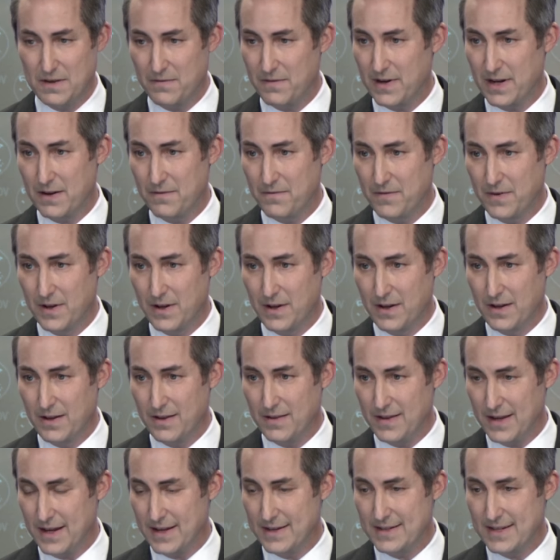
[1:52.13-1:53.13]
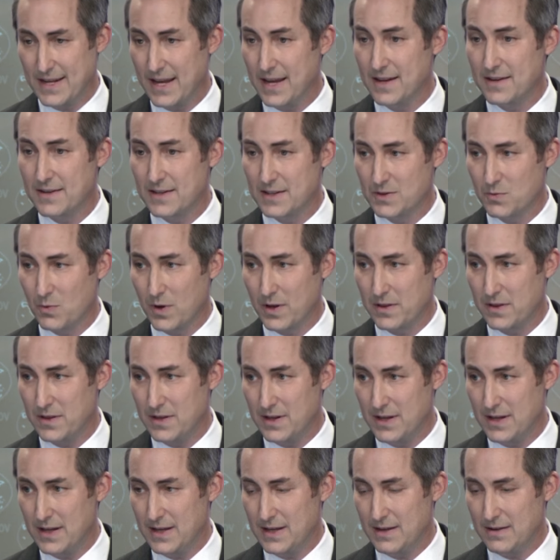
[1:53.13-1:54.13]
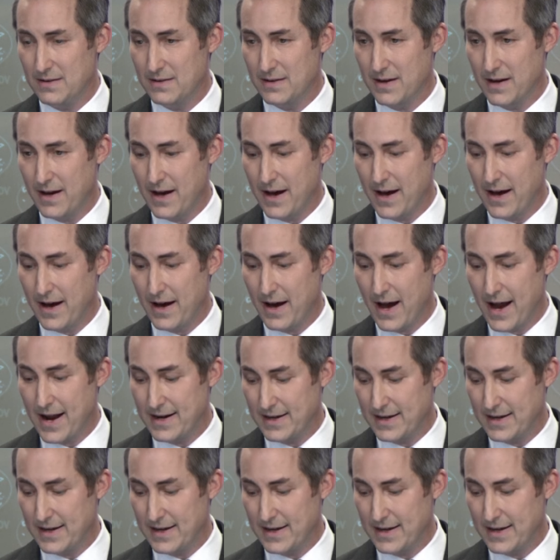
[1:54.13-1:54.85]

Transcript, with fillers: Even if the intent is what the uh,